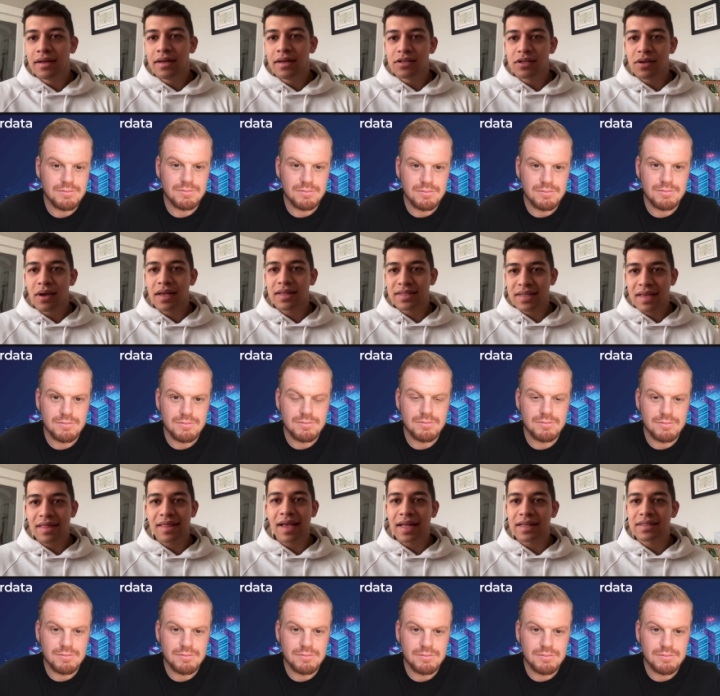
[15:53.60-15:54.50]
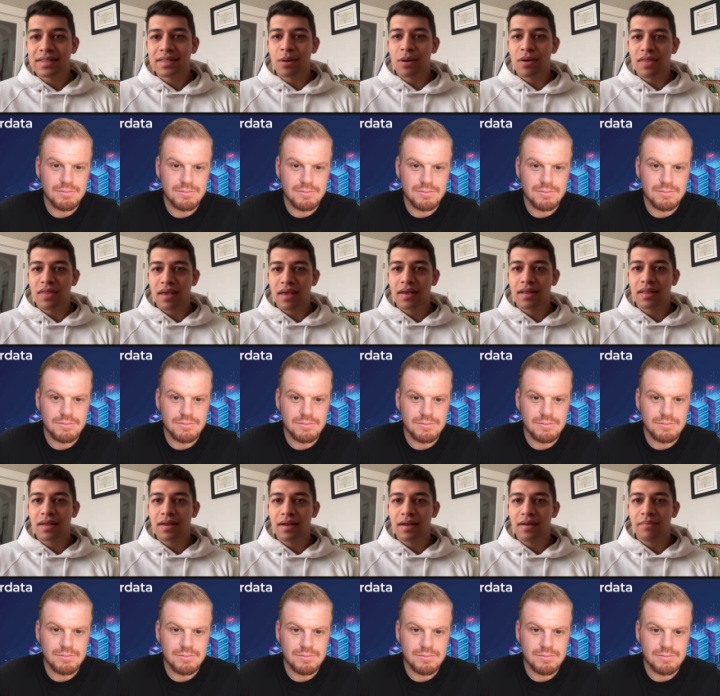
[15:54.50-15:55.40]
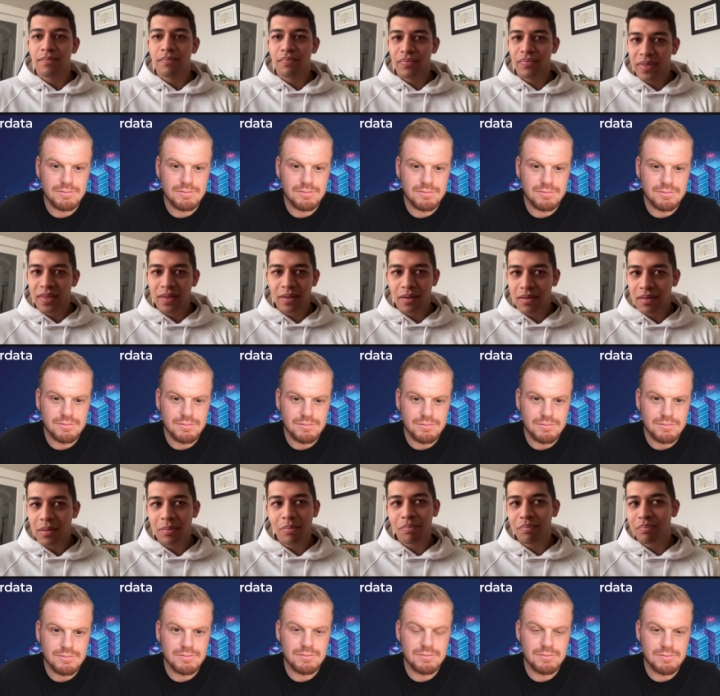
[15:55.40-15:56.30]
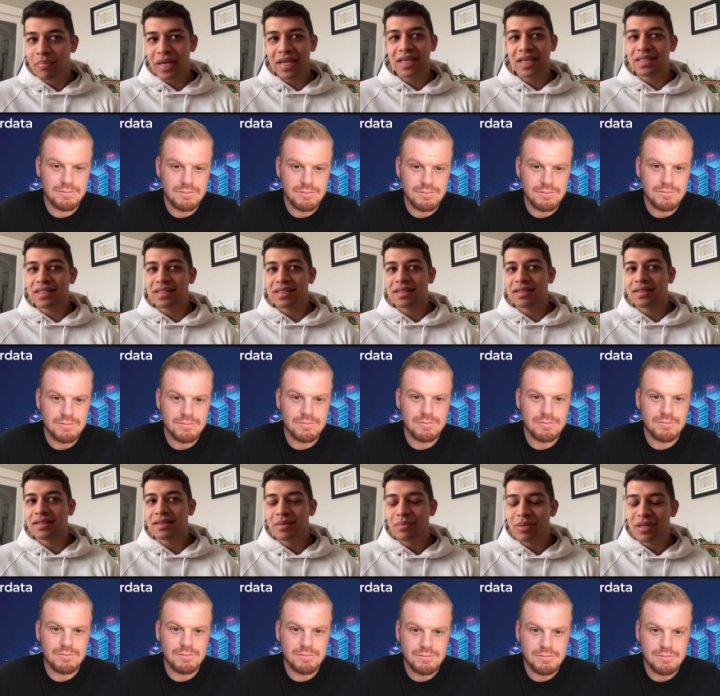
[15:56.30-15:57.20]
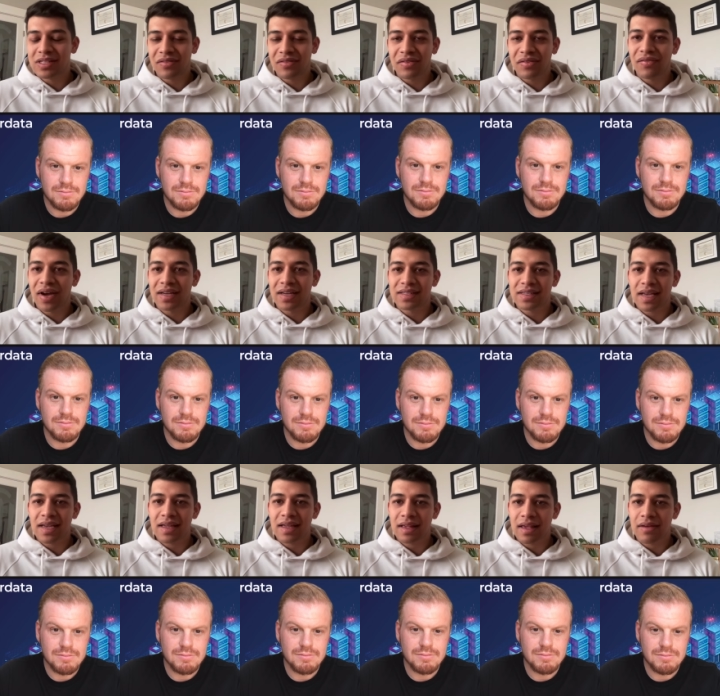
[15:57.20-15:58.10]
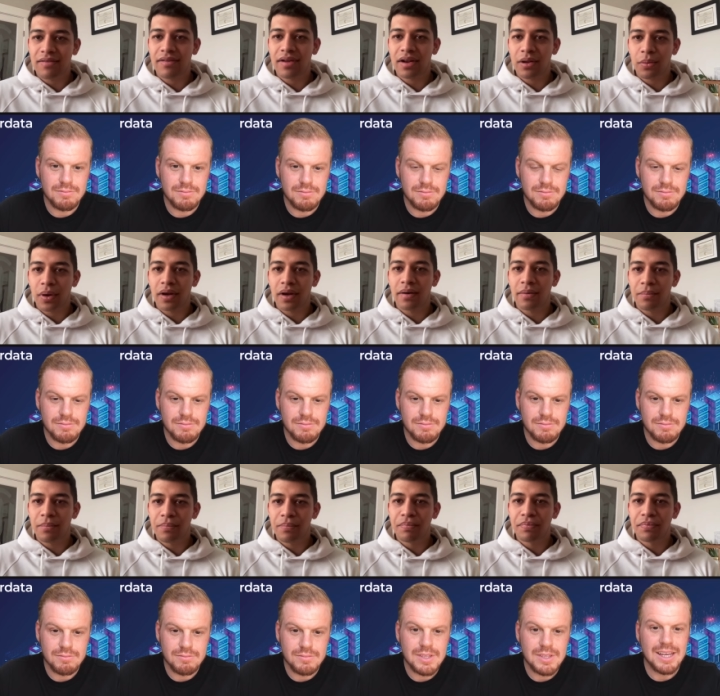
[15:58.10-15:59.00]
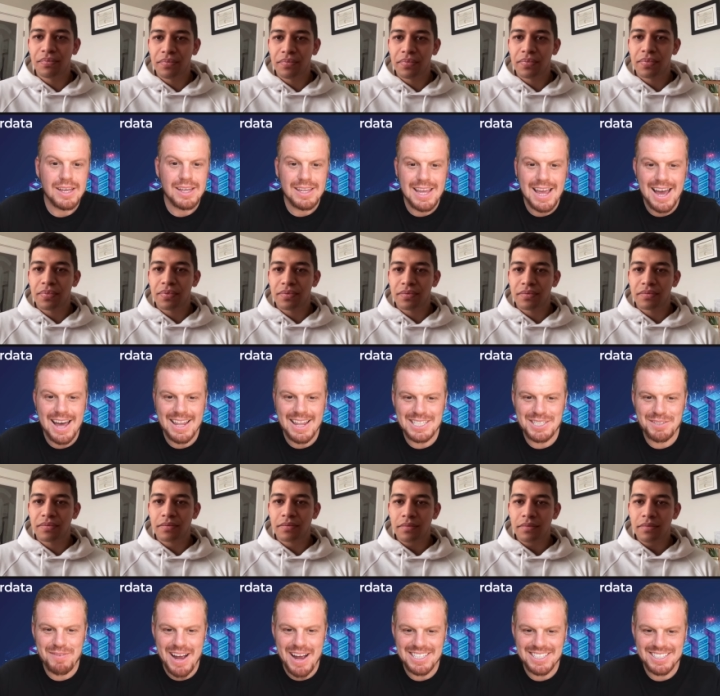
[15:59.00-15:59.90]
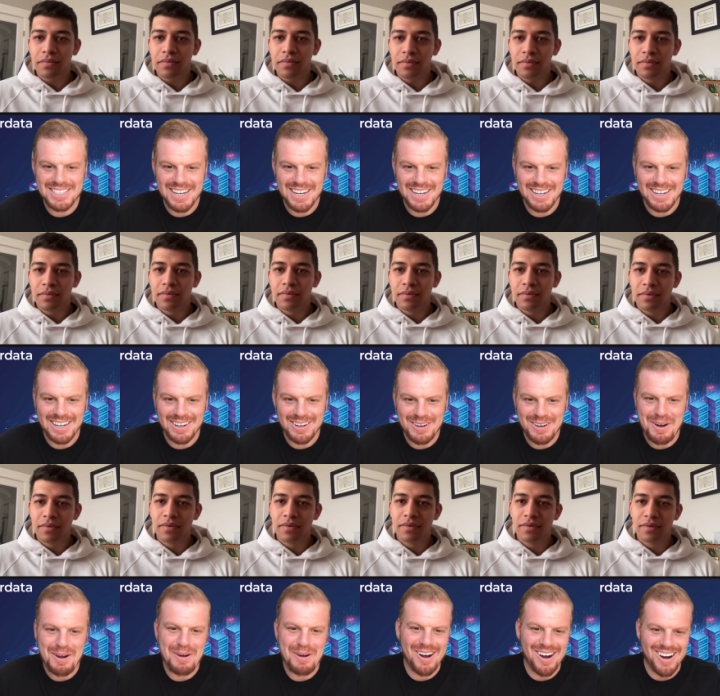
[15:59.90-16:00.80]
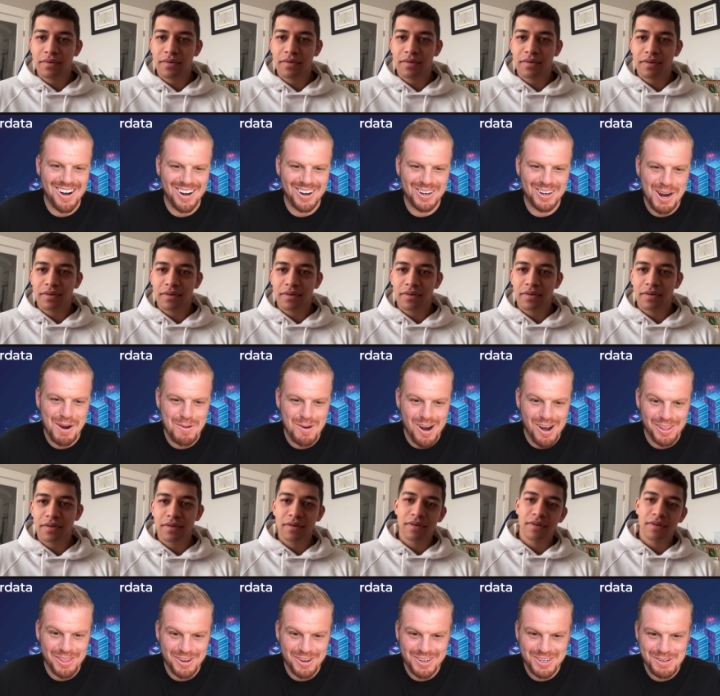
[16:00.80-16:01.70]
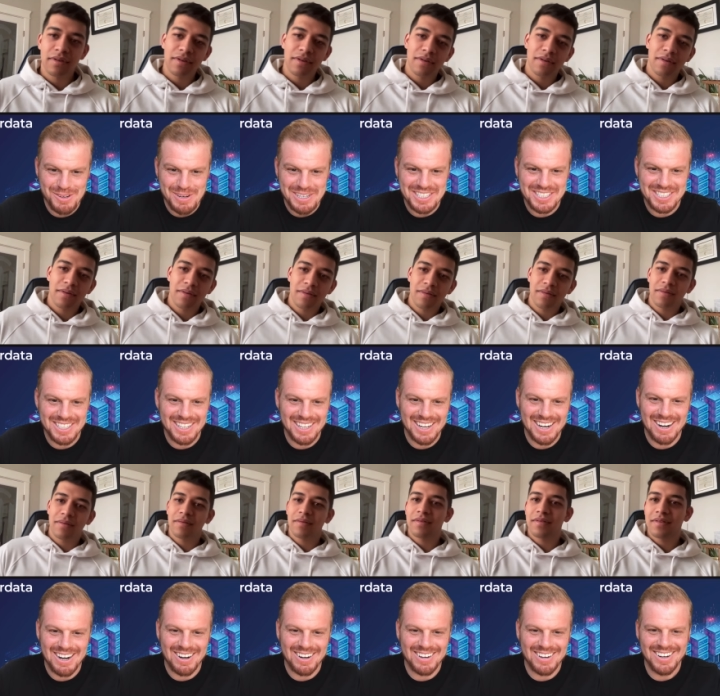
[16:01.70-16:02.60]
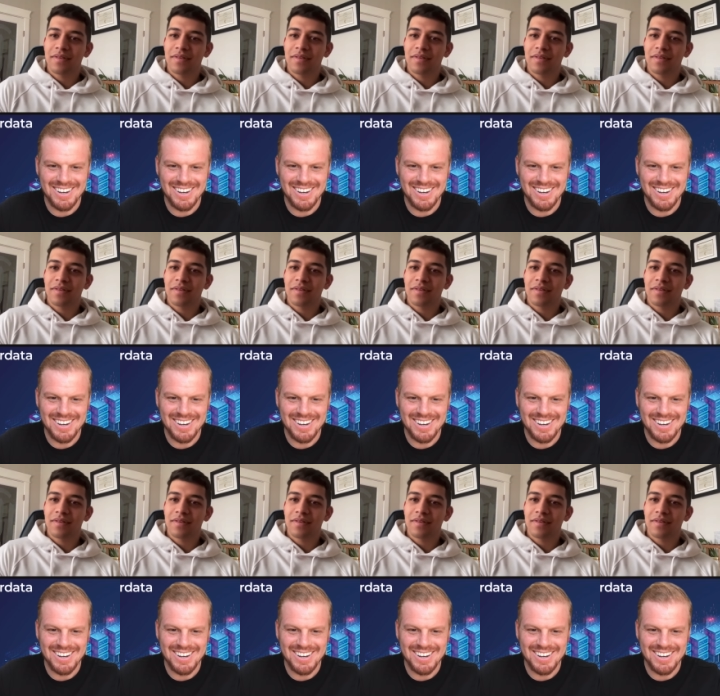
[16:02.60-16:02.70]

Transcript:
Speaker 1: So I'd say that's sort of like the biggest piece of advice I could give anyone.
Speaker 2: Yeah, that's fascinating. You know, our co-author, Euan Sinclair,